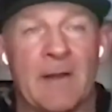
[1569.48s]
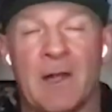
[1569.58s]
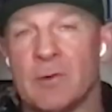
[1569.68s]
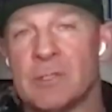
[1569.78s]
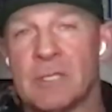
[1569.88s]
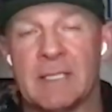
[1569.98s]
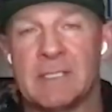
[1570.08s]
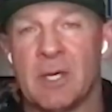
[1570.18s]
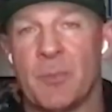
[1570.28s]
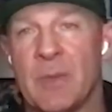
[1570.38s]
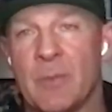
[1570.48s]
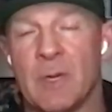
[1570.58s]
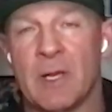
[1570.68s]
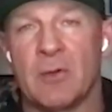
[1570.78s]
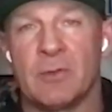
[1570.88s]
I always try to tell
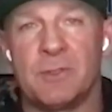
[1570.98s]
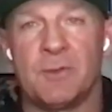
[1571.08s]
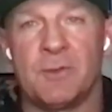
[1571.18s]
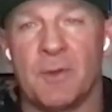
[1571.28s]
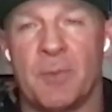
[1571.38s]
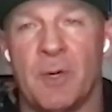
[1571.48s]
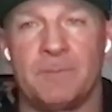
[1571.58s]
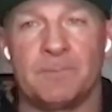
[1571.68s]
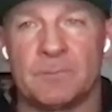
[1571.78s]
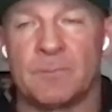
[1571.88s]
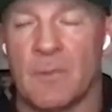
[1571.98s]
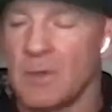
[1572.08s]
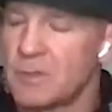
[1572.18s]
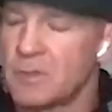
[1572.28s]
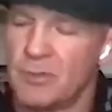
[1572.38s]
people when I coach youth football,
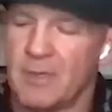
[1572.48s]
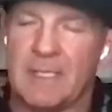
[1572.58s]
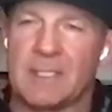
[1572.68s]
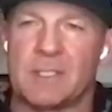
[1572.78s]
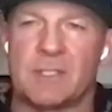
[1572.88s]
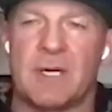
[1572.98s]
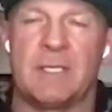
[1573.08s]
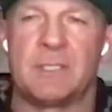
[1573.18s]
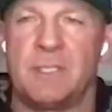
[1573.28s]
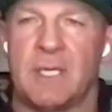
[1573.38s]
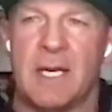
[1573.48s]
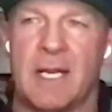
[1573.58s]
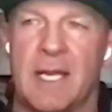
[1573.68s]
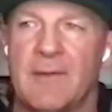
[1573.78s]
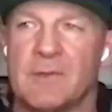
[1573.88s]
two greatest strengths that you can
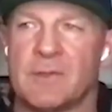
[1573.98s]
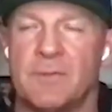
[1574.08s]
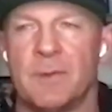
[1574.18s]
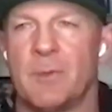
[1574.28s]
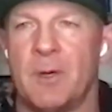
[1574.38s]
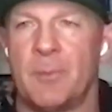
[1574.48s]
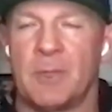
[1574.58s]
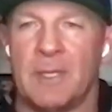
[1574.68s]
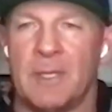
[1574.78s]
have as a football